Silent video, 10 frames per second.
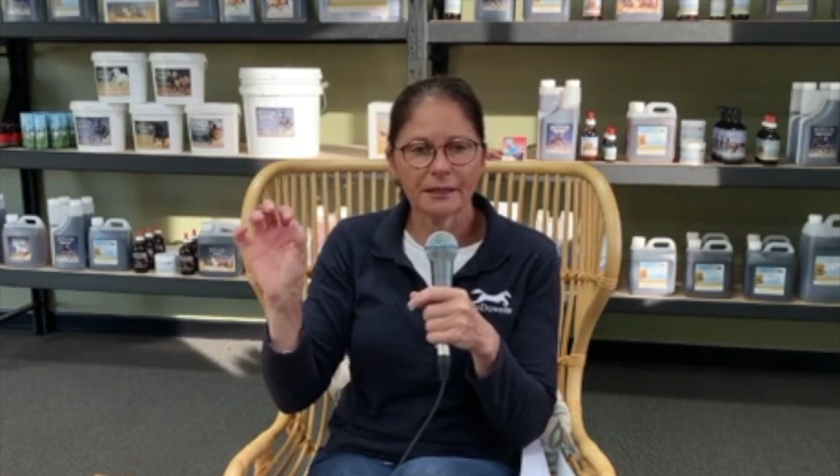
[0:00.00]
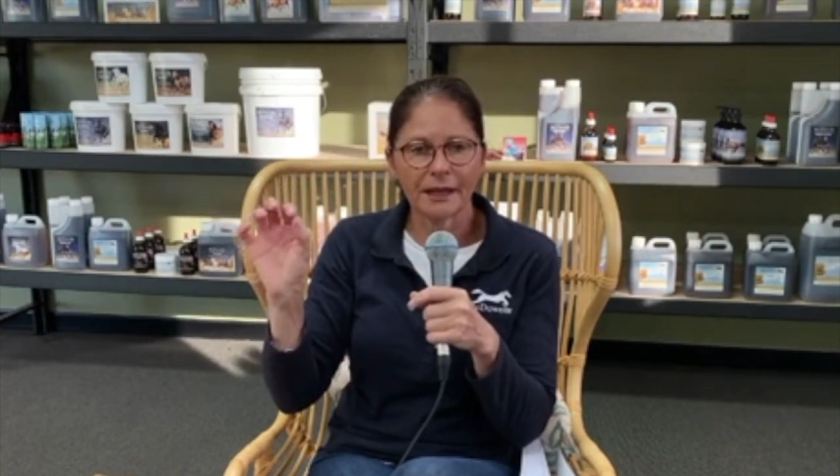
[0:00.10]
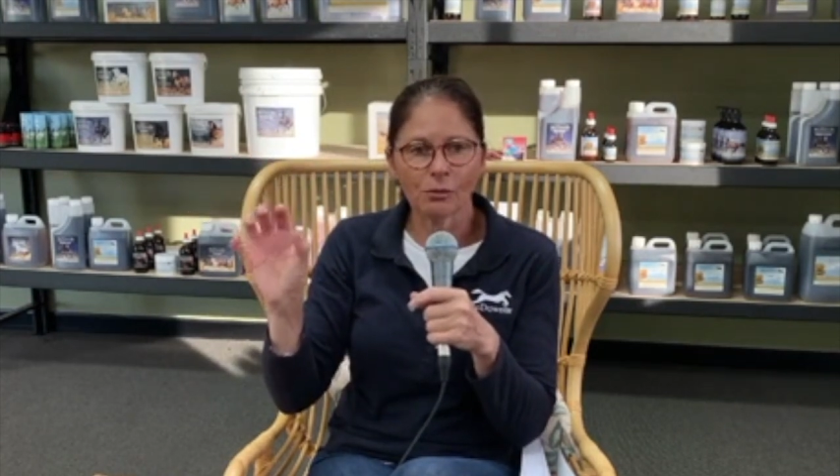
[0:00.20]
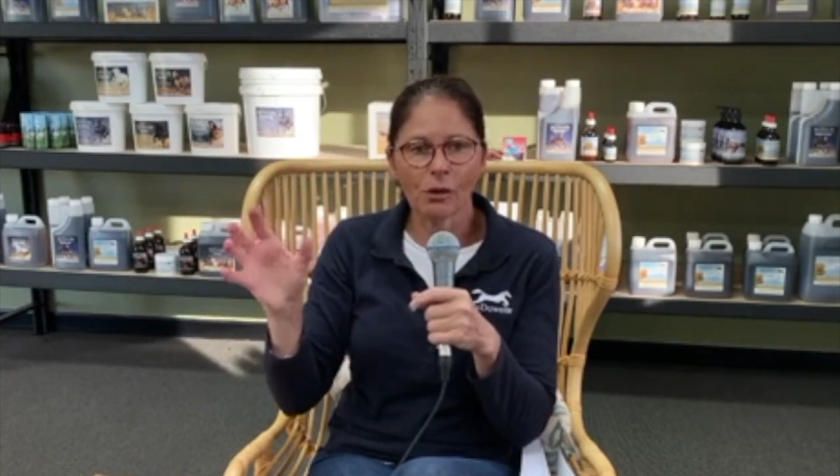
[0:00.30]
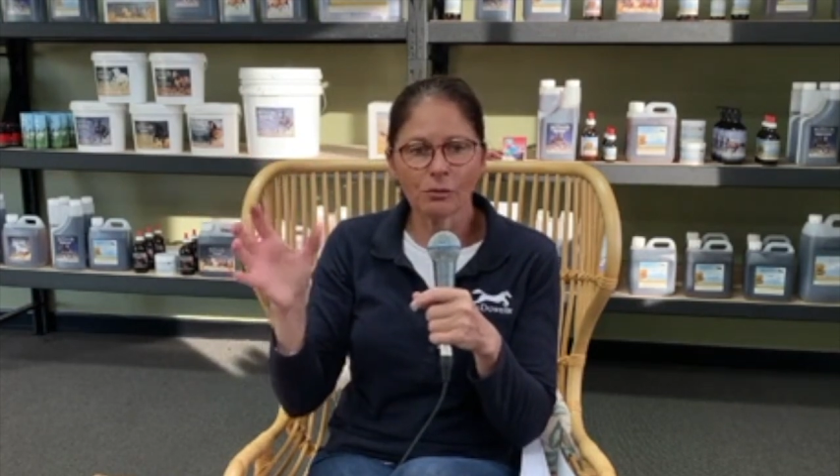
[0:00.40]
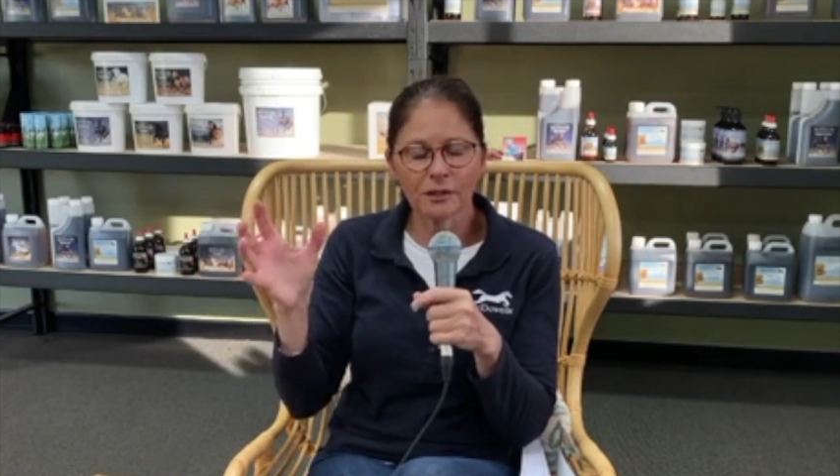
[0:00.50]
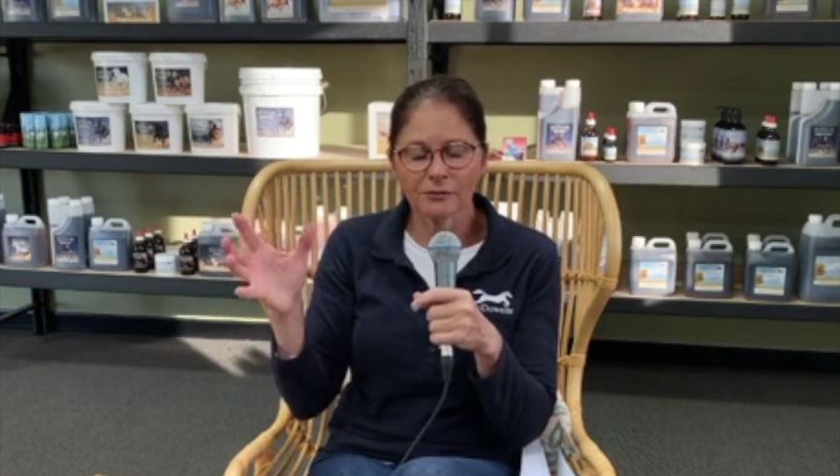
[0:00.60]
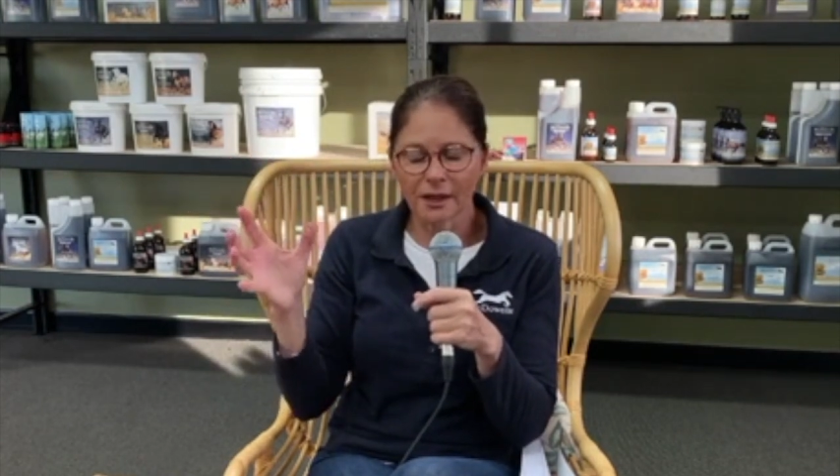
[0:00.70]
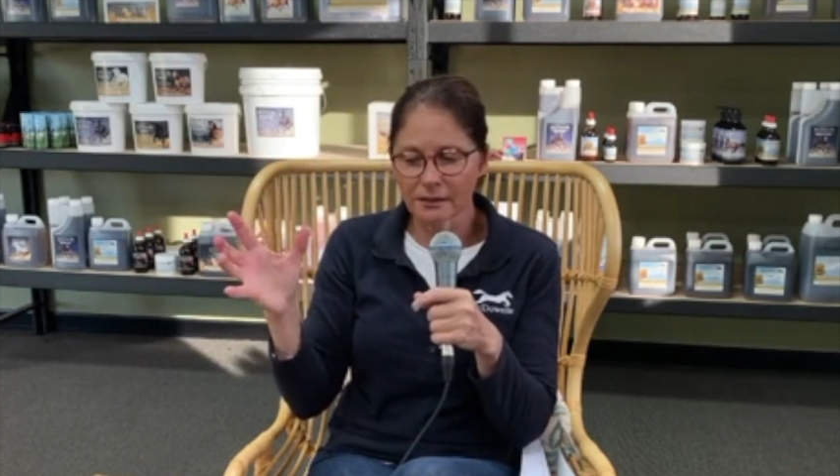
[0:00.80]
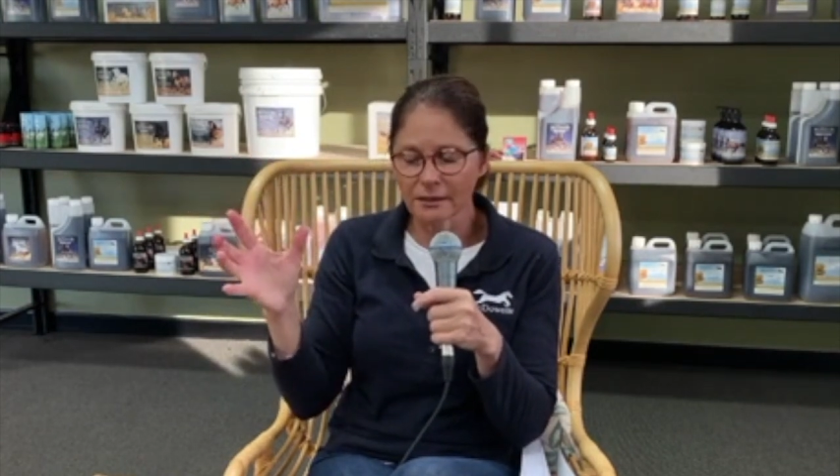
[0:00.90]
Now, what was
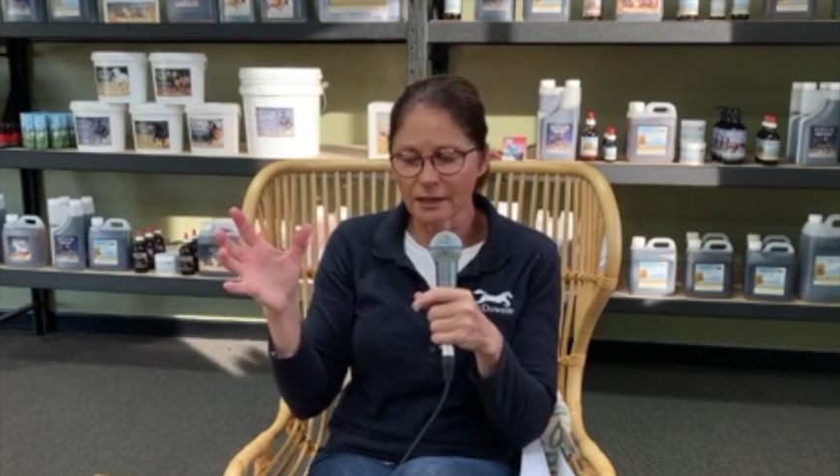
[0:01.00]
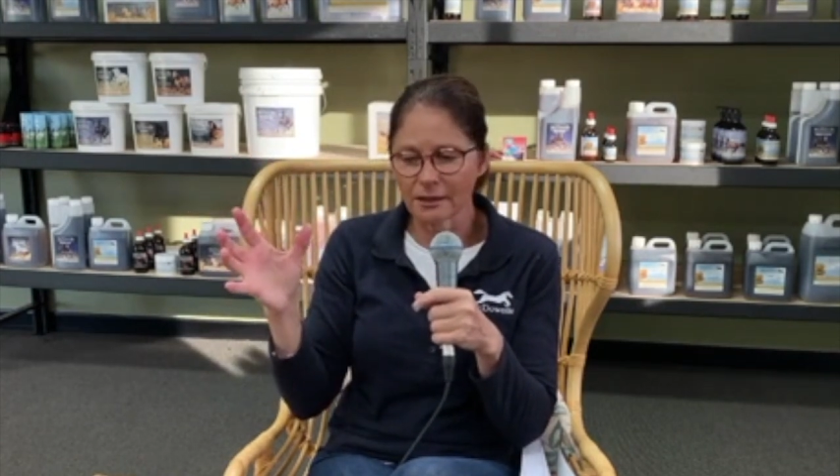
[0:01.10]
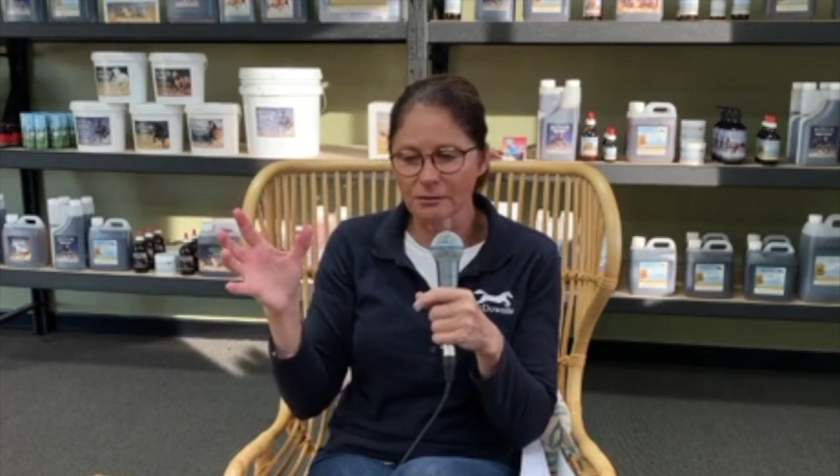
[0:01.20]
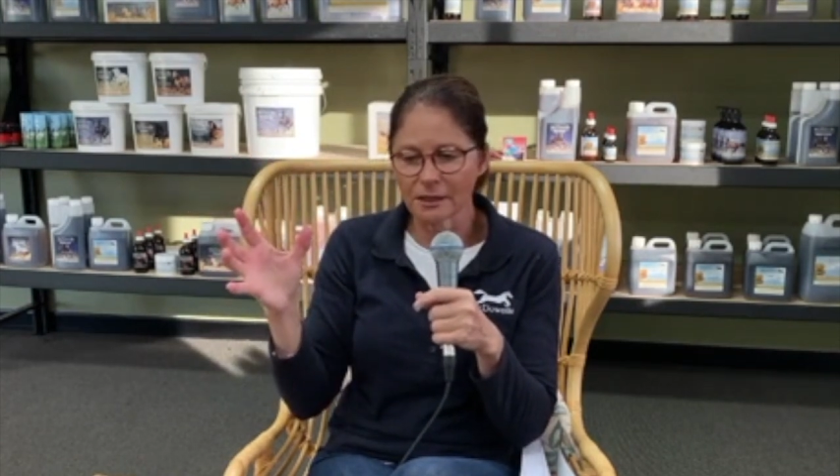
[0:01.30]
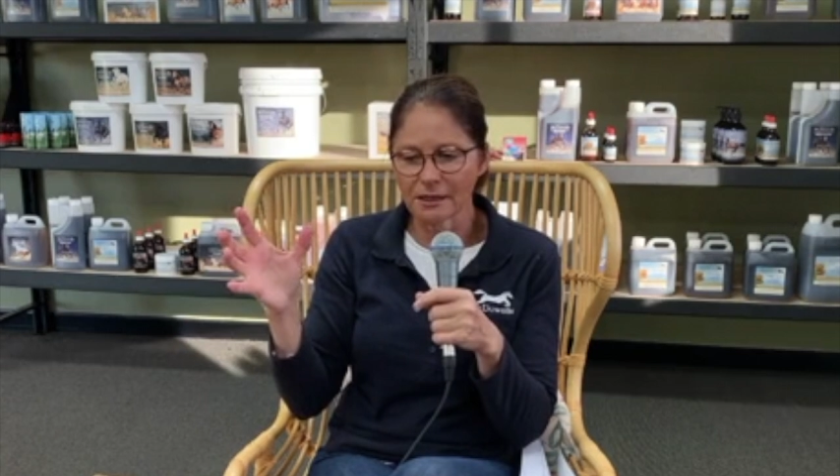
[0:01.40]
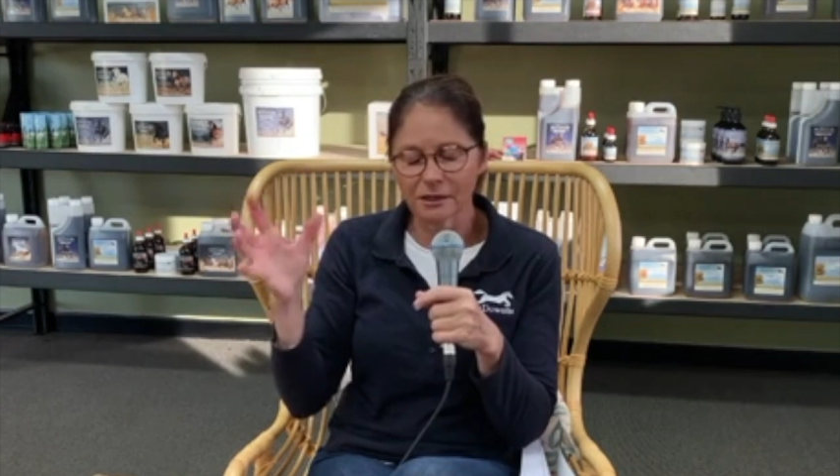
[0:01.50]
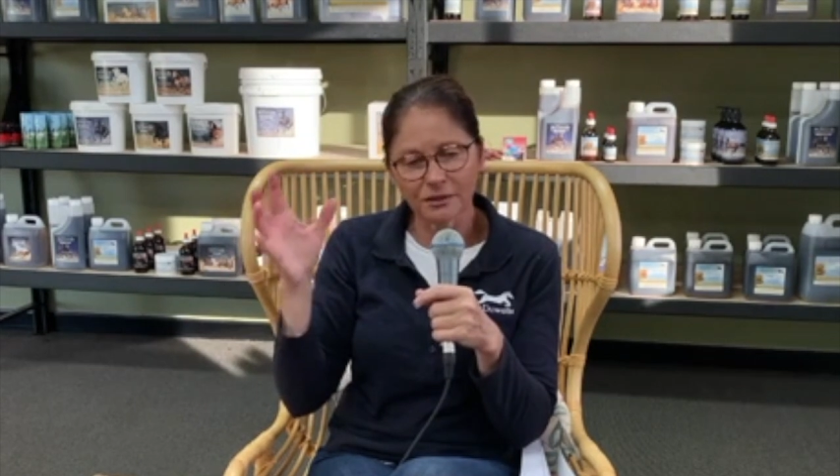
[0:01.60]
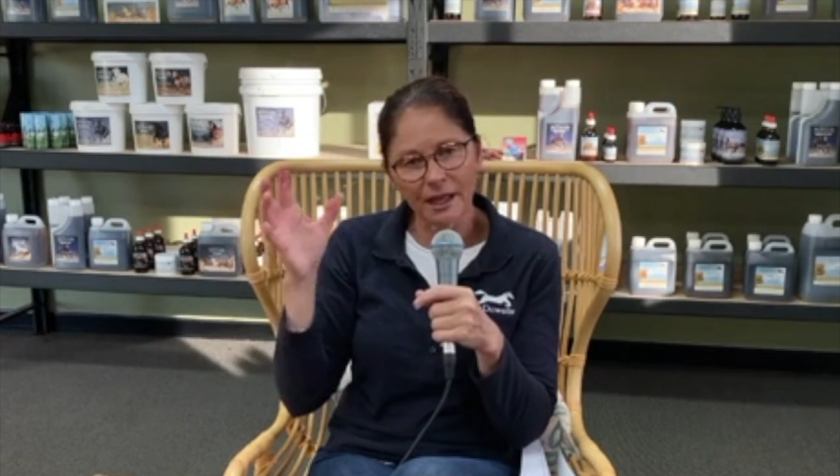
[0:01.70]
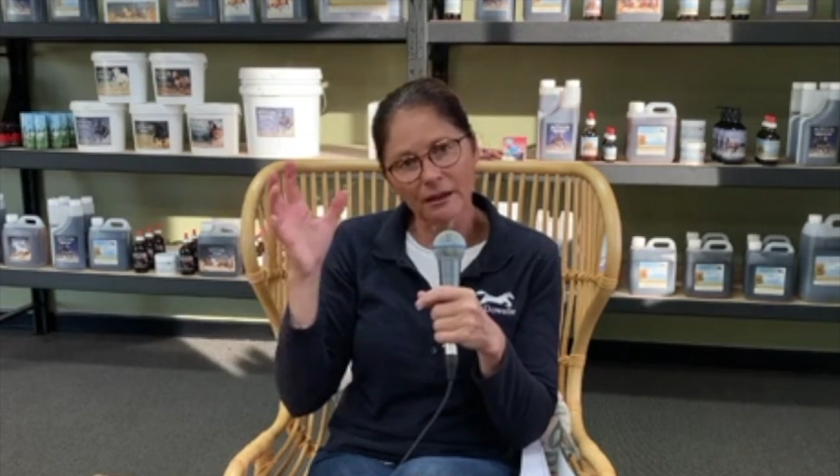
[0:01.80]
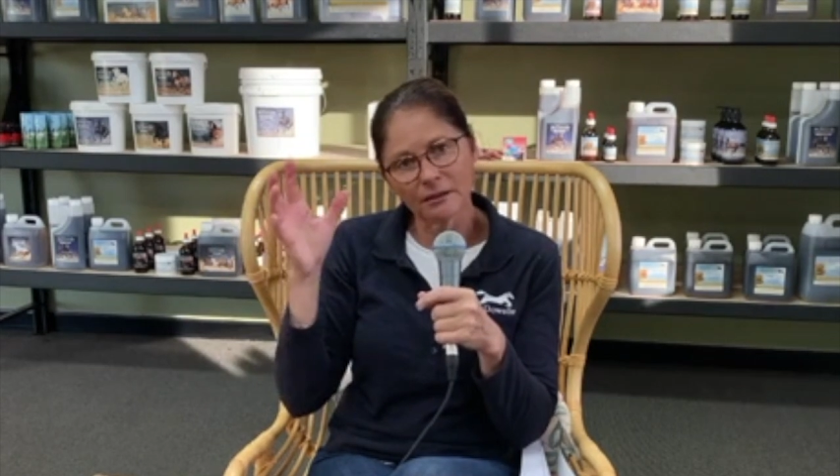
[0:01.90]
fascinating to me is
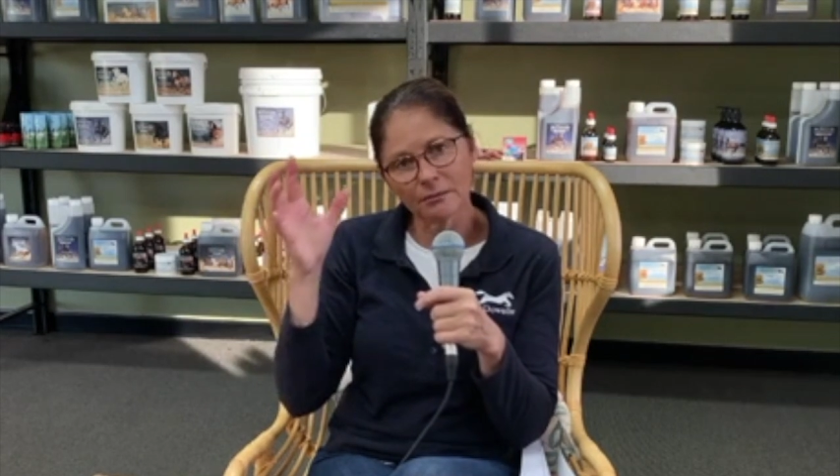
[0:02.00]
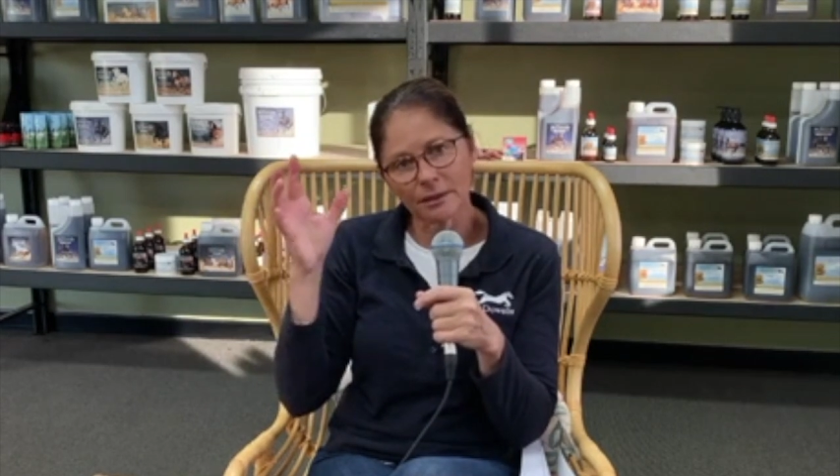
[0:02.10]
that that